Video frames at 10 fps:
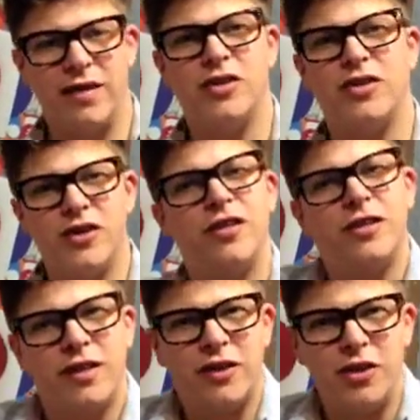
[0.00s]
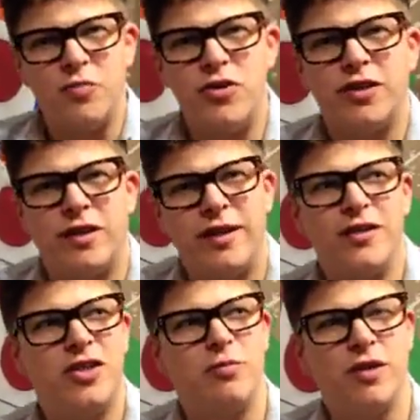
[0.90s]
The Skoog is a new musical
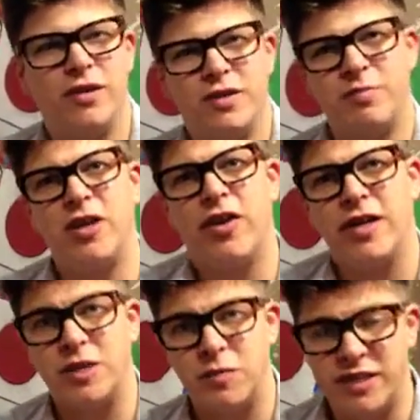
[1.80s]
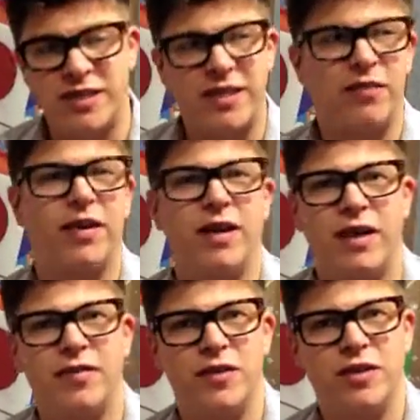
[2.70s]
instrument that's been created
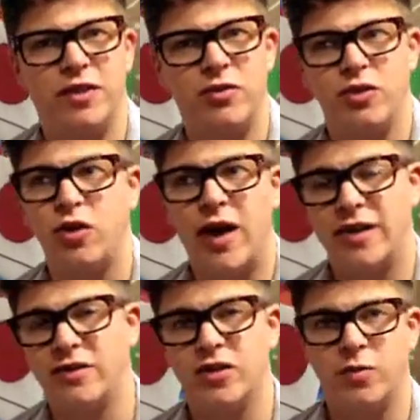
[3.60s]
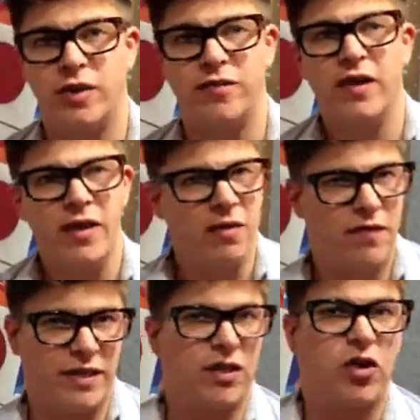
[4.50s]
specifically for children or adults with
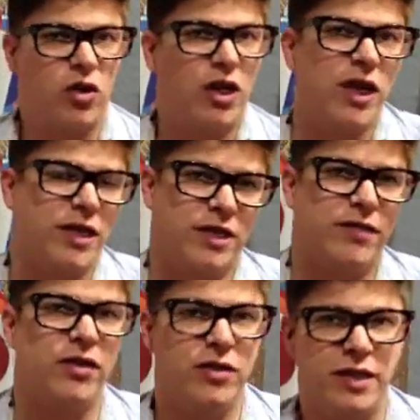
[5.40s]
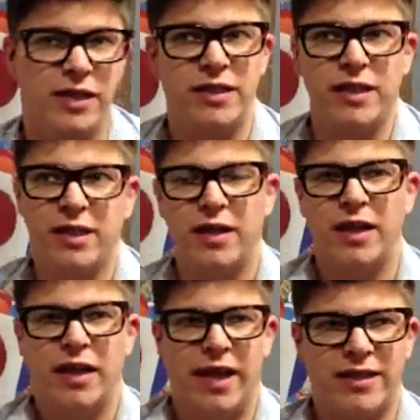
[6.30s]
physical or learning difficulties.
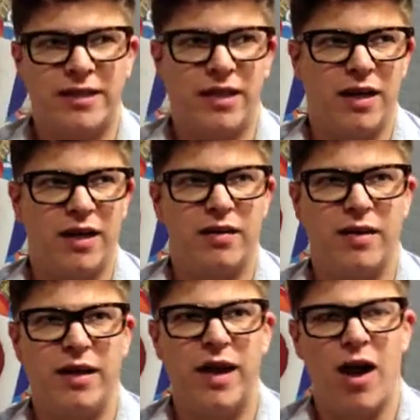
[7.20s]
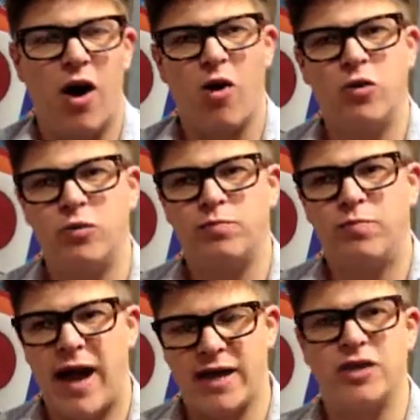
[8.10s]
It's a whole
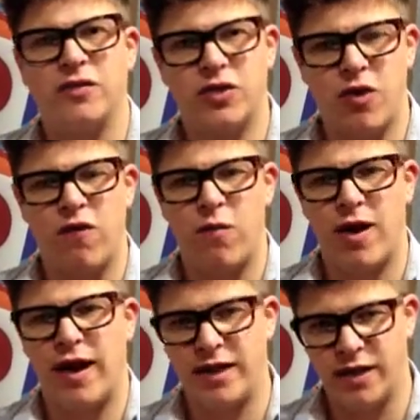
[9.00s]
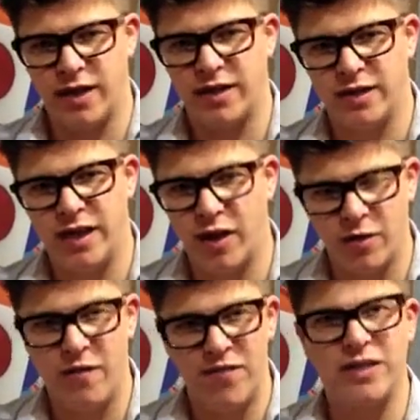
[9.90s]
package of software and a
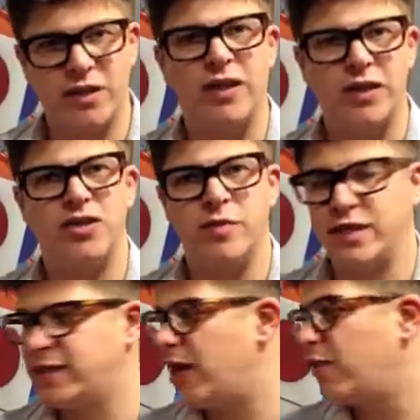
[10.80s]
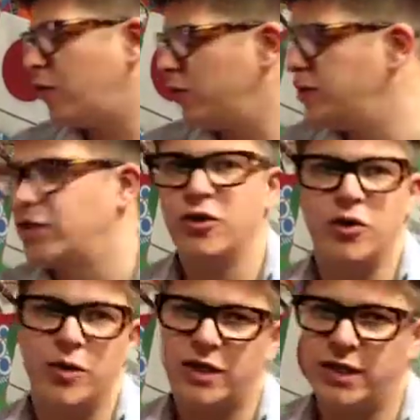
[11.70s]
physical instrument itself called the
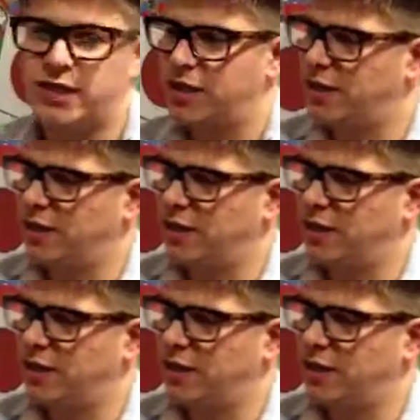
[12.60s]
Skoog, which is